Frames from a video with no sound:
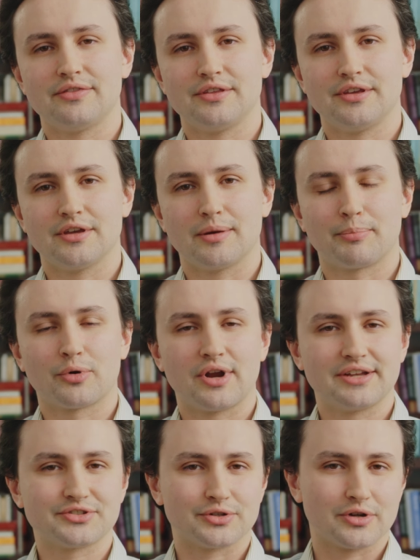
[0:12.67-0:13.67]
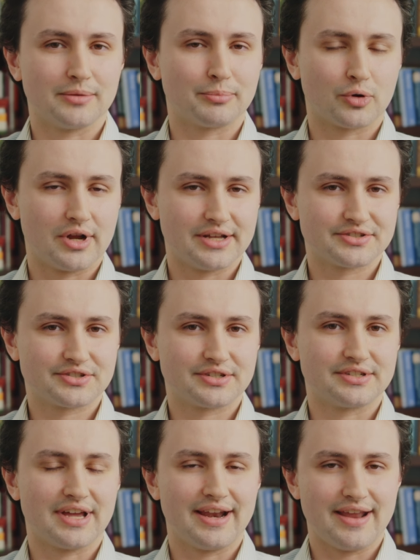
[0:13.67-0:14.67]
the oppressor-oppressed
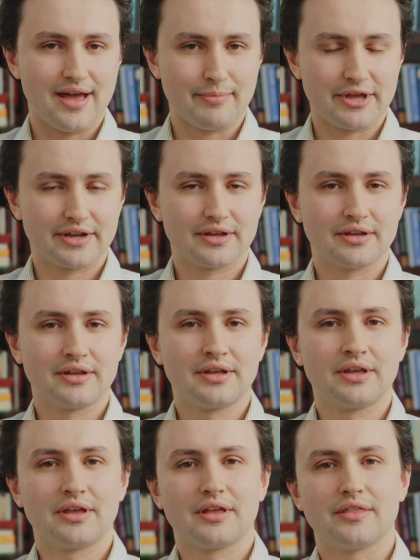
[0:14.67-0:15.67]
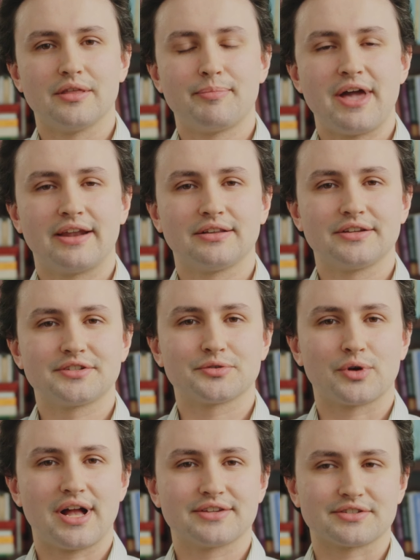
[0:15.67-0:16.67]
dynamic. The panelists
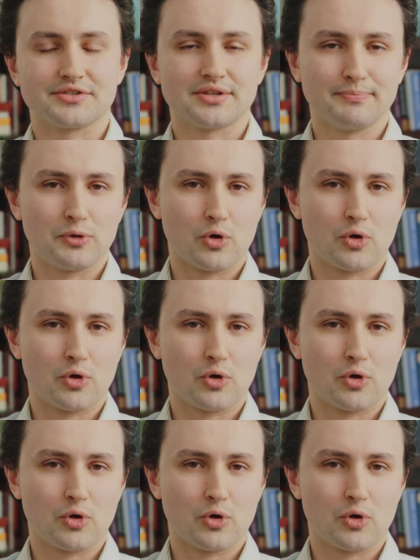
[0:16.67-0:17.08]
were asked a simple